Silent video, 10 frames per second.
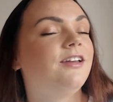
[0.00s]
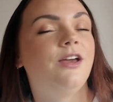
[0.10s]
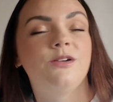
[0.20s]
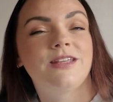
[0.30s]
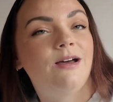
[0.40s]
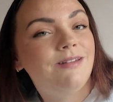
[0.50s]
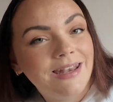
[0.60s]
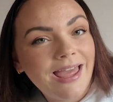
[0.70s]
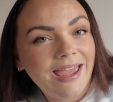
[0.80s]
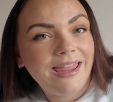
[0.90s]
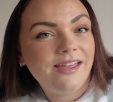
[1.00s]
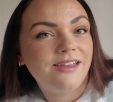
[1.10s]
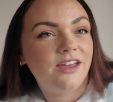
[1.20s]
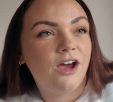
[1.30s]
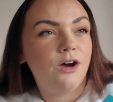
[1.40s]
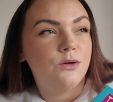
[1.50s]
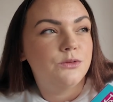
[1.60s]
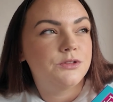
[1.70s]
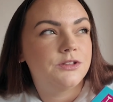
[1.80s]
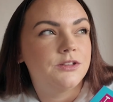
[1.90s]
Girls Out Late,
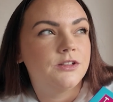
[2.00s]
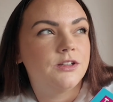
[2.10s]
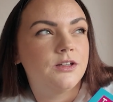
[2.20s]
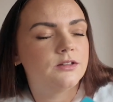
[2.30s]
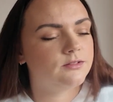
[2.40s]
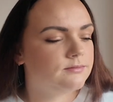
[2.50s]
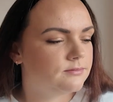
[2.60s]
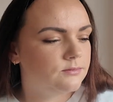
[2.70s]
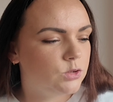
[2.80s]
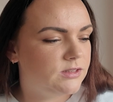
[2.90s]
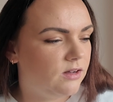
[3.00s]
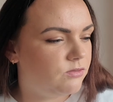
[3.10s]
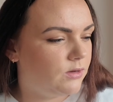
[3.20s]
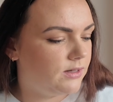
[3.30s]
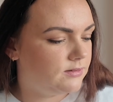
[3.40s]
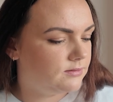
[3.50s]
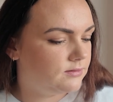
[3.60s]
what's the other one?